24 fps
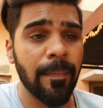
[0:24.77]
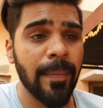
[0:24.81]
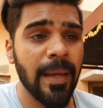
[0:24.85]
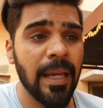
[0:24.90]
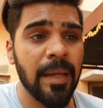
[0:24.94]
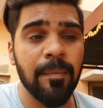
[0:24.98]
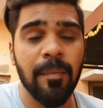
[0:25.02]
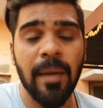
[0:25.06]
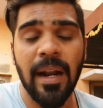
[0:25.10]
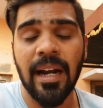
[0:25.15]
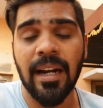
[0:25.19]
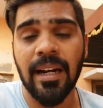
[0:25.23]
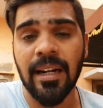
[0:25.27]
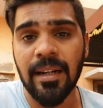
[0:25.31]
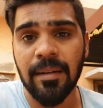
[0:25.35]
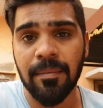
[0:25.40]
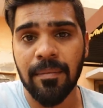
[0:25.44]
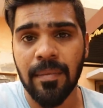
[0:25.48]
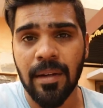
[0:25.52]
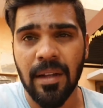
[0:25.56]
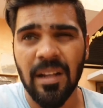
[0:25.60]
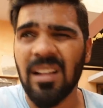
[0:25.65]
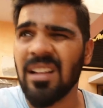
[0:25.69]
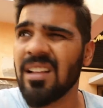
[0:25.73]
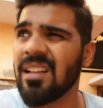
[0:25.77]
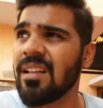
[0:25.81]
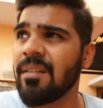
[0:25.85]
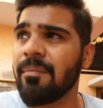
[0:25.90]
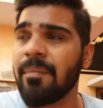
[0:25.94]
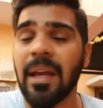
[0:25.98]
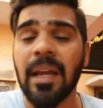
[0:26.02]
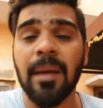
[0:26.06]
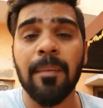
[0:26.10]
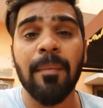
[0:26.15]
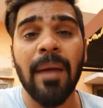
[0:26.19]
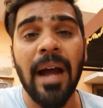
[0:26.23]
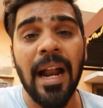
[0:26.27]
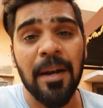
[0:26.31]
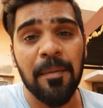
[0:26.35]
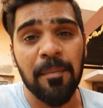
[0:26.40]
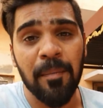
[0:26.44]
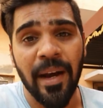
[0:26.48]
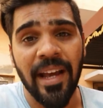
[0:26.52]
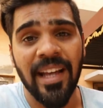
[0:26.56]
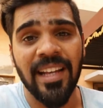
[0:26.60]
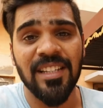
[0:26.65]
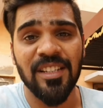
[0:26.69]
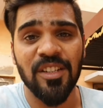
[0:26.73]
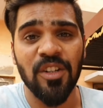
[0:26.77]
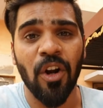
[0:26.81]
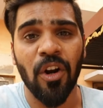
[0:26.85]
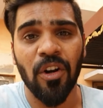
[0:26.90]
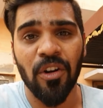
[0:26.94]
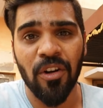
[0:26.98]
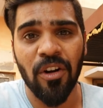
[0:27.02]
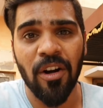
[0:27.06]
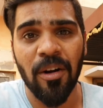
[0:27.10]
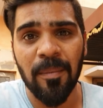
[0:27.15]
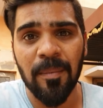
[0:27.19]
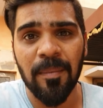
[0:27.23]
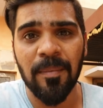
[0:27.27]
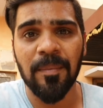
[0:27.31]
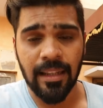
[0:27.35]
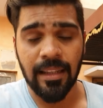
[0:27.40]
bigbadbikes.com.